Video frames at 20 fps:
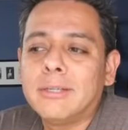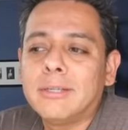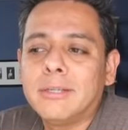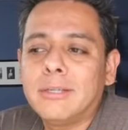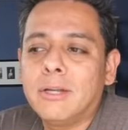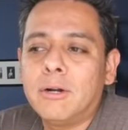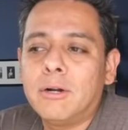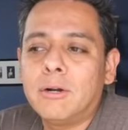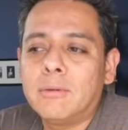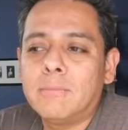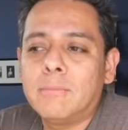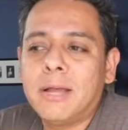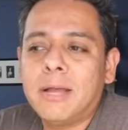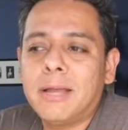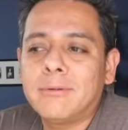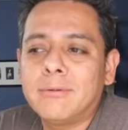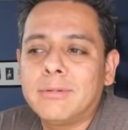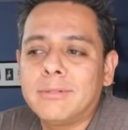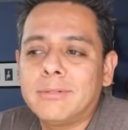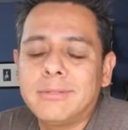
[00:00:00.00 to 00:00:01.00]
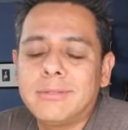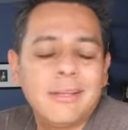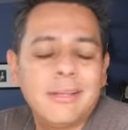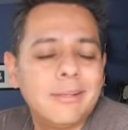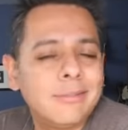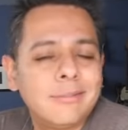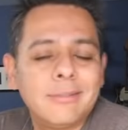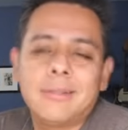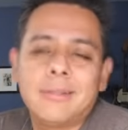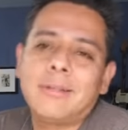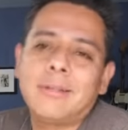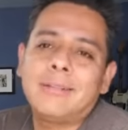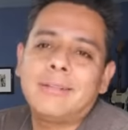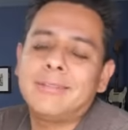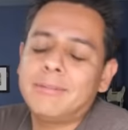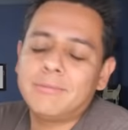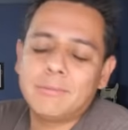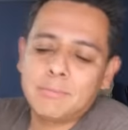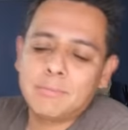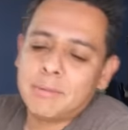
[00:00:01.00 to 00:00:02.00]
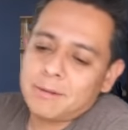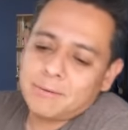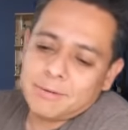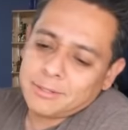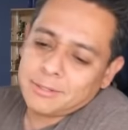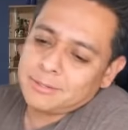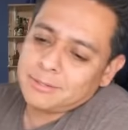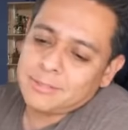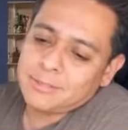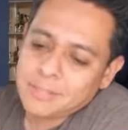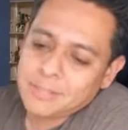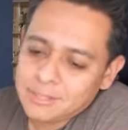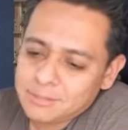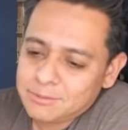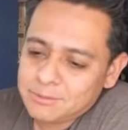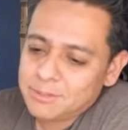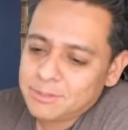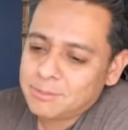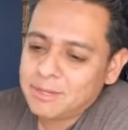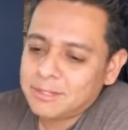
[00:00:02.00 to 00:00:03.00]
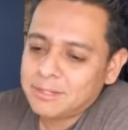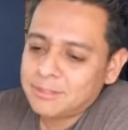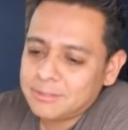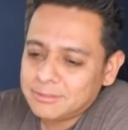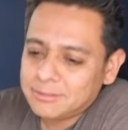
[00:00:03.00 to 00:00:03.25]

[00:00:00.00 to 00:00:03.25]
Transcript: you know, or buy one. Nah, no, I'll never buy one of those things. Who am I?